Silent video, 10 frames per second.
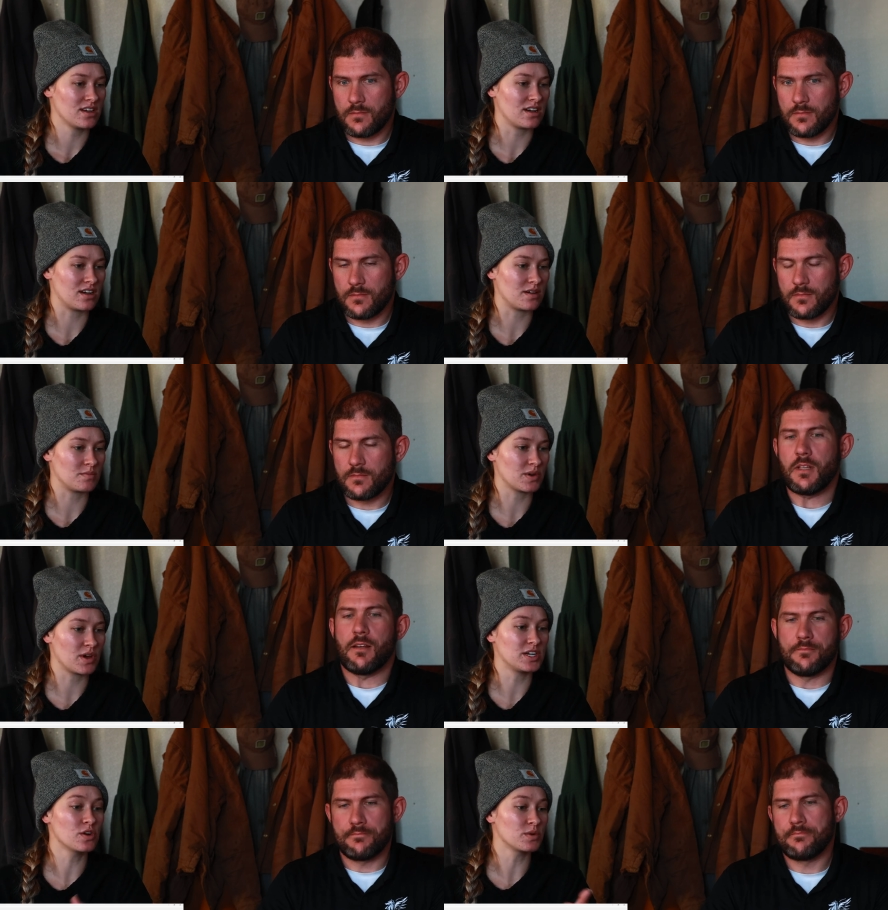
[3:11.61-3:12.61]
Speaker 1: Um, but
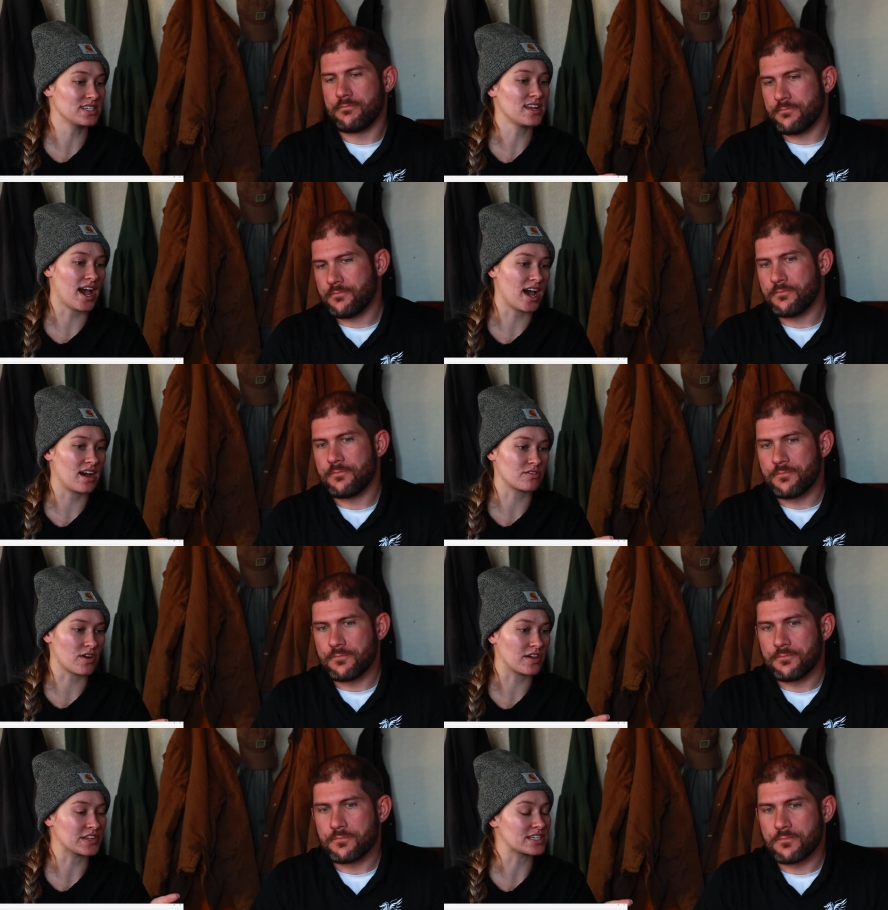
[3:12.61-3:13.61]
yeah. I know we did have
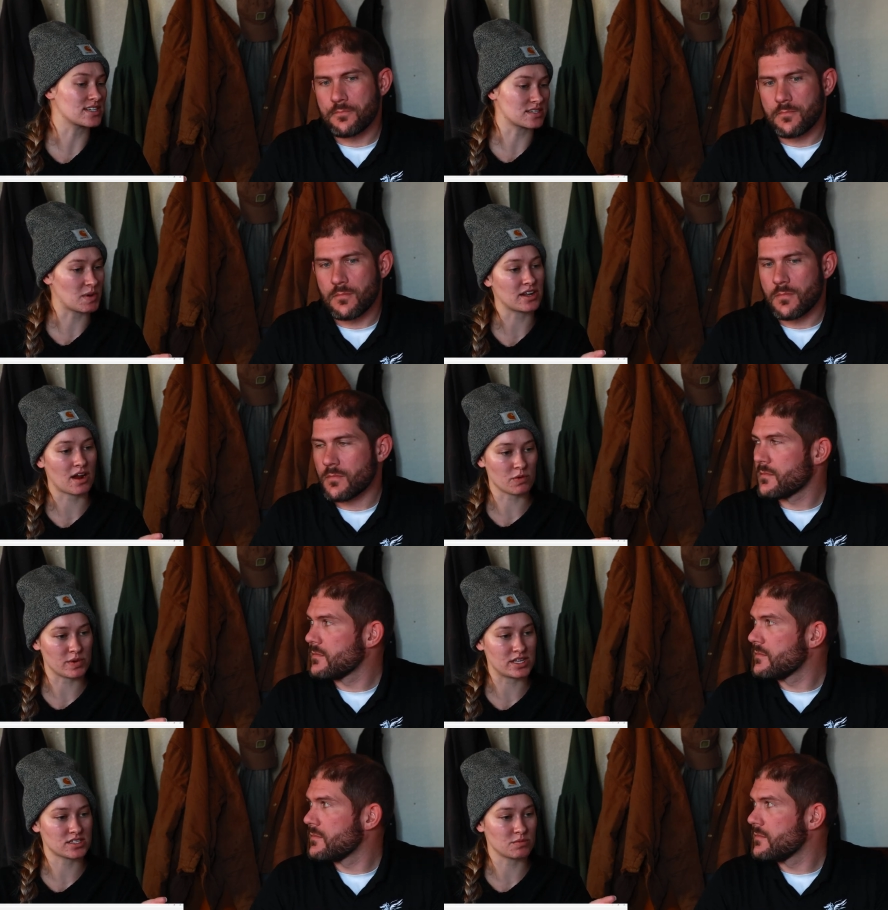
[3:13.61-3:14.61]
around like six mile an hour
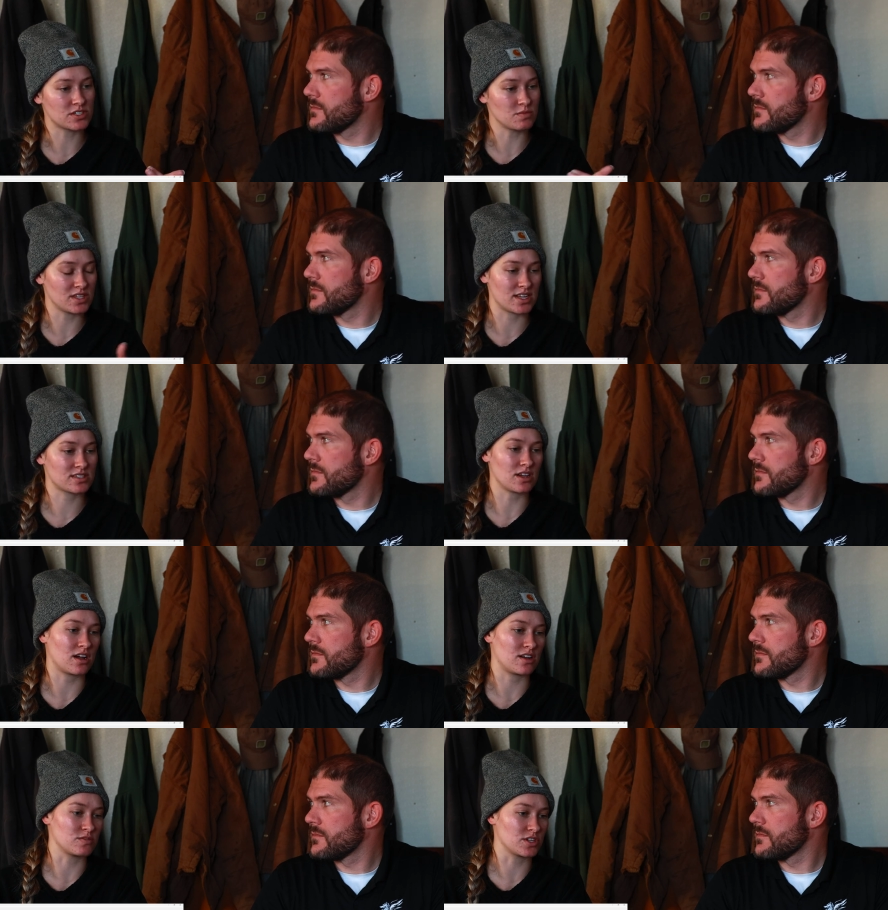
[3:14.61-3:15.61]
winds, so I'm assuming that's
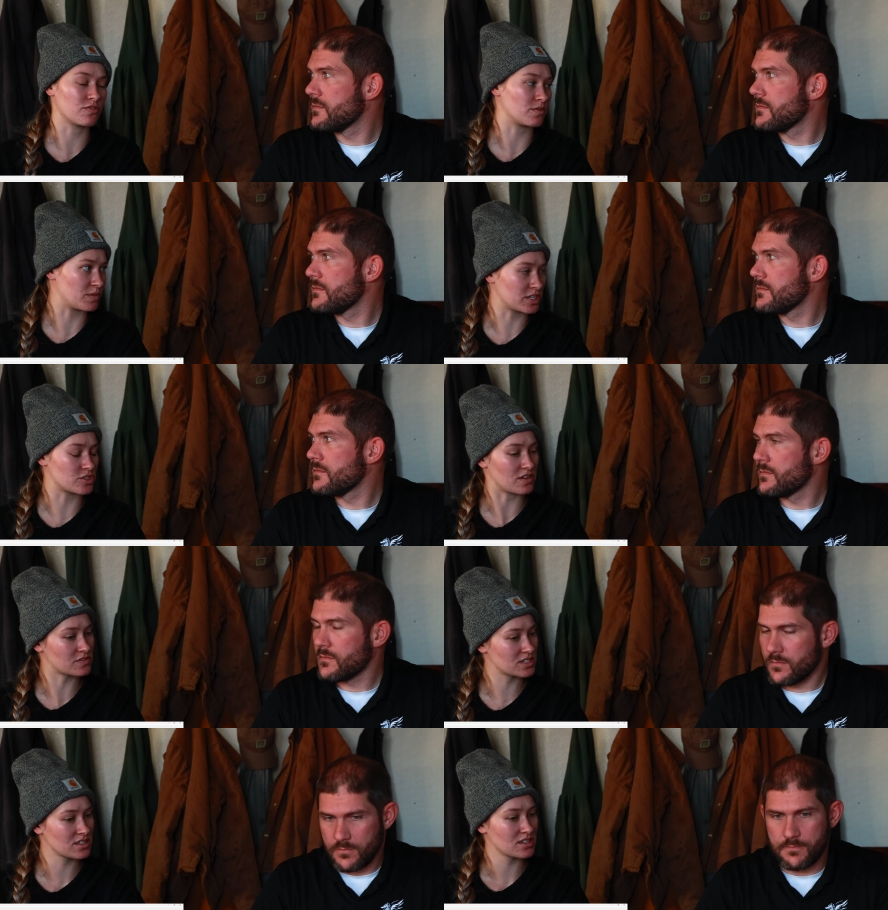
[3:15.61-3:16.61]
uh, a result from like
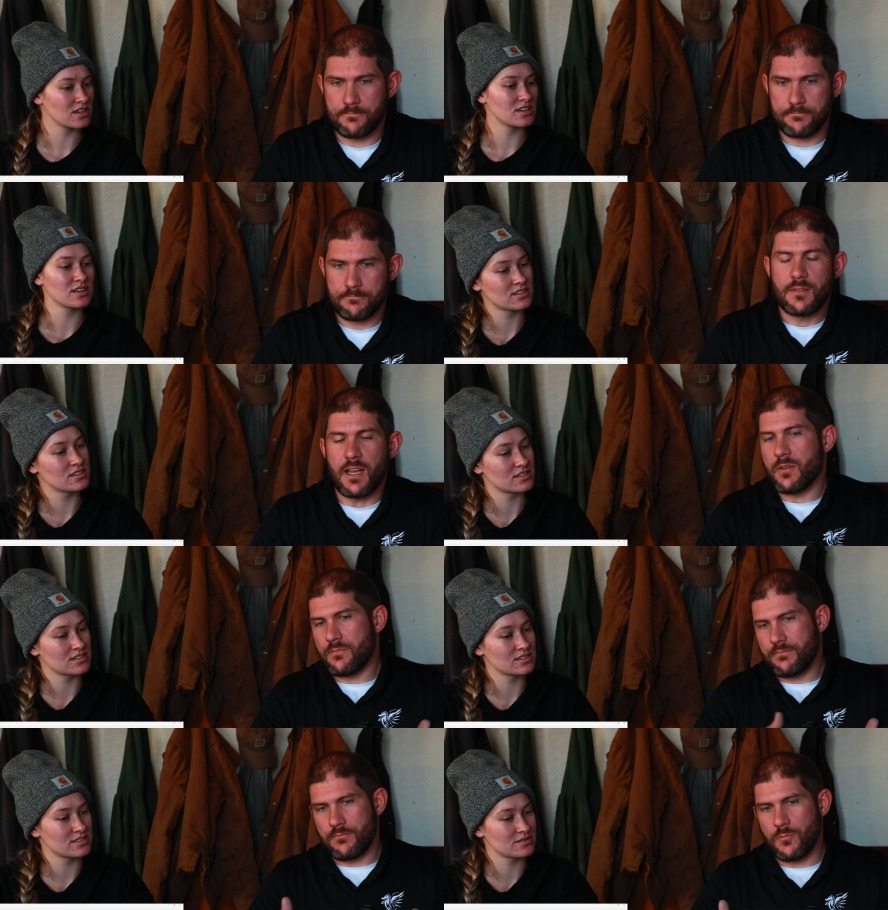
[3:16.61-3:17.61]
drift.
Speaker 2: Mm-hmm. Yeah,
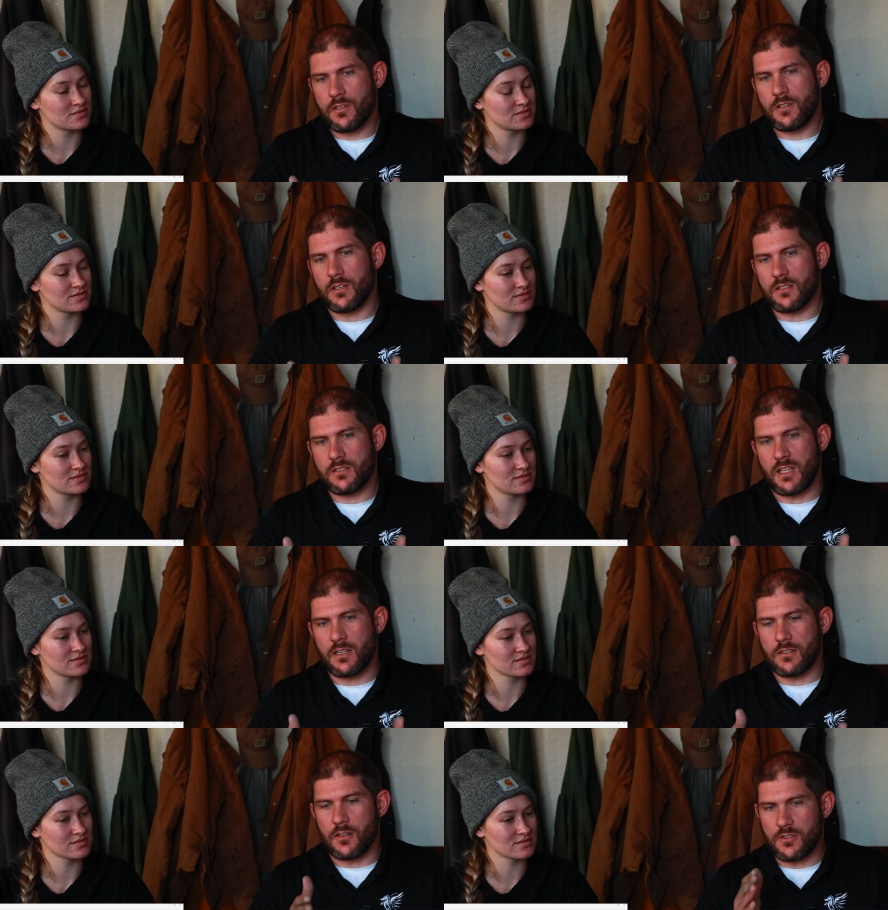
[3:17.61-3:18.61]
we we could have
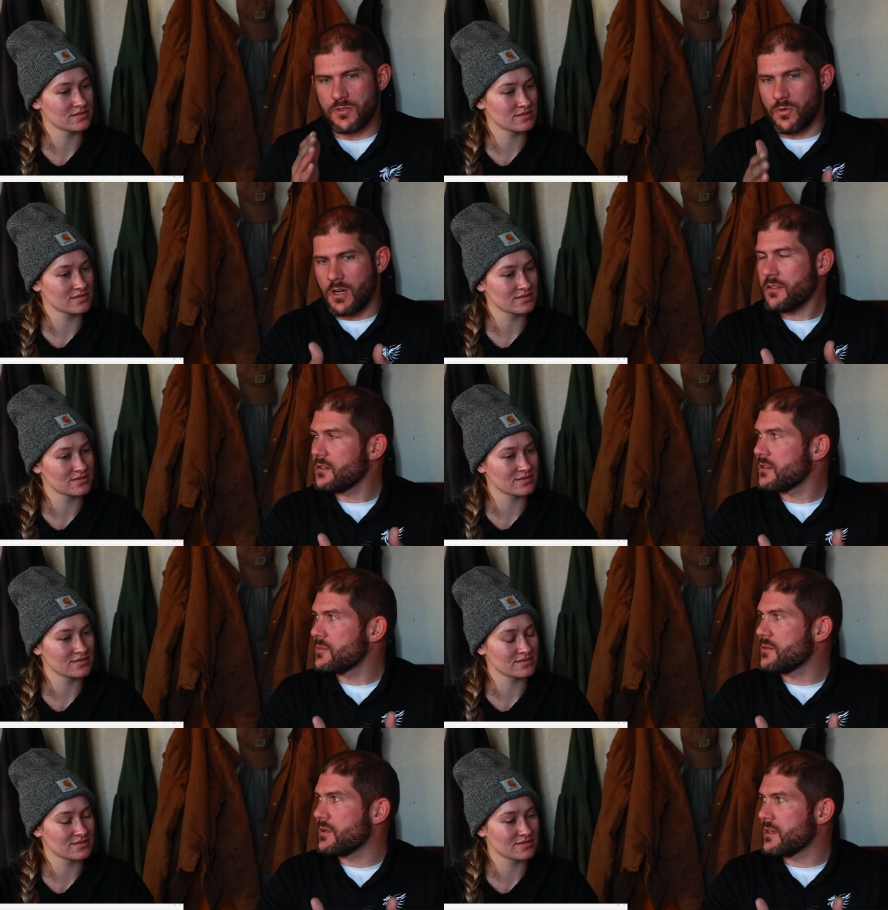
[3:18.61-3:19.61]
centered our swath a
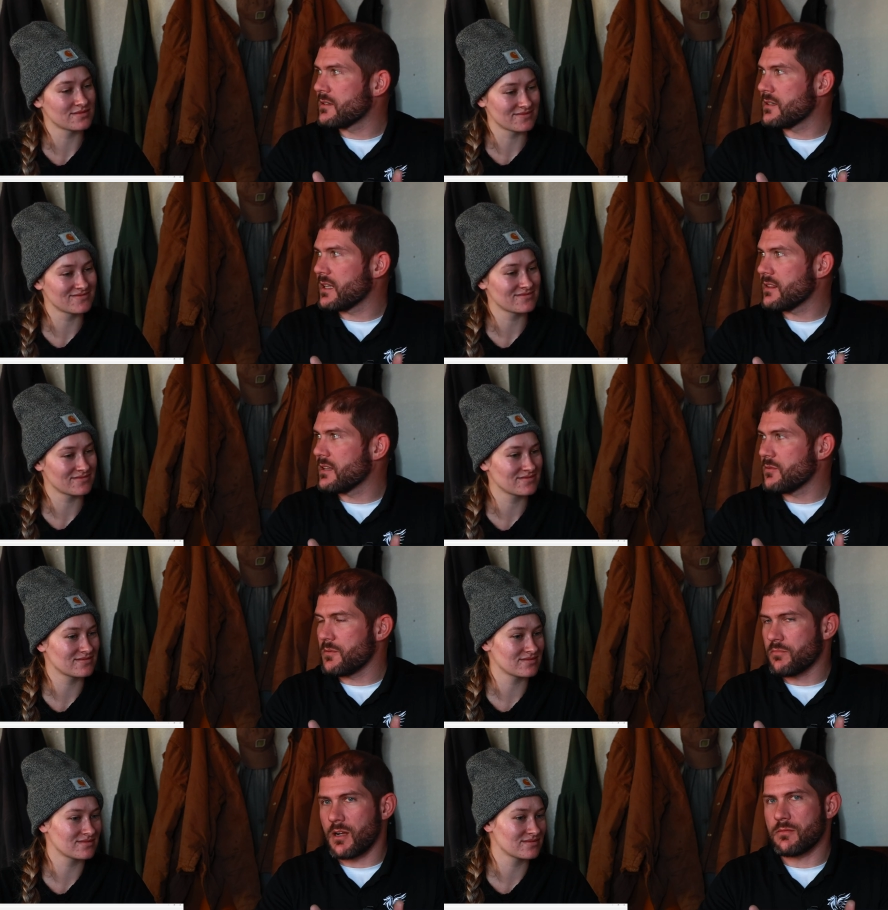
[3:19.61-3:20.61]
little bit better, and I think
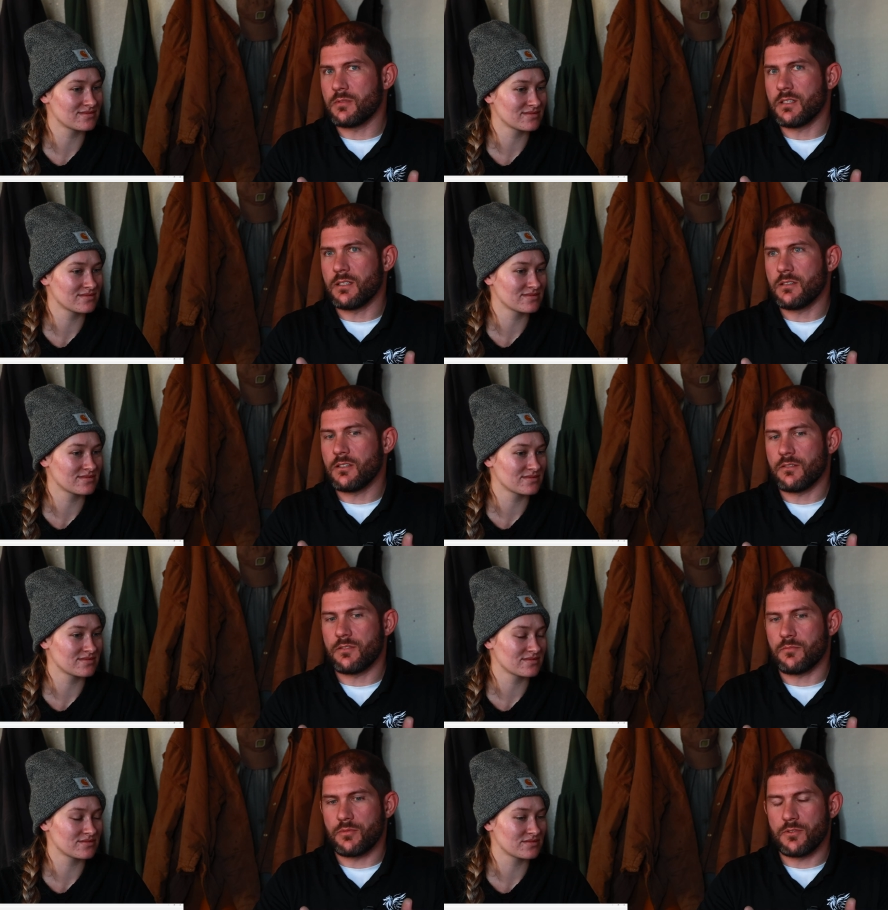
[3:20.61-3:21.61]
we probably could
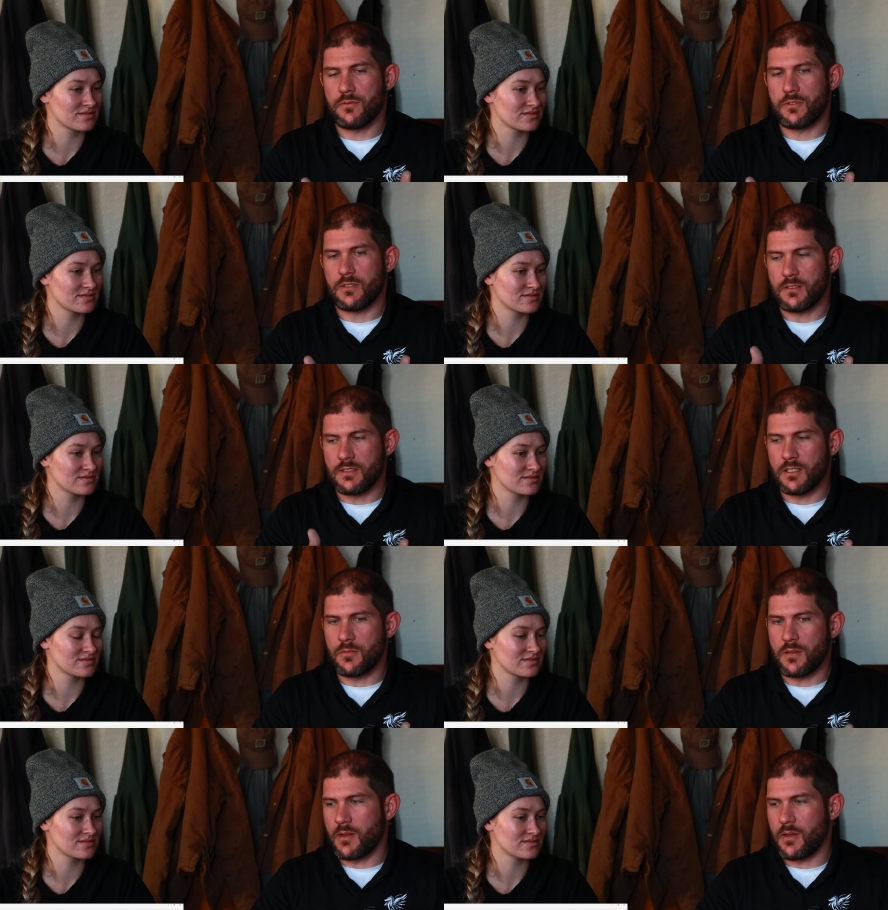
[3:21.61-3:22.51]
have improved a little bit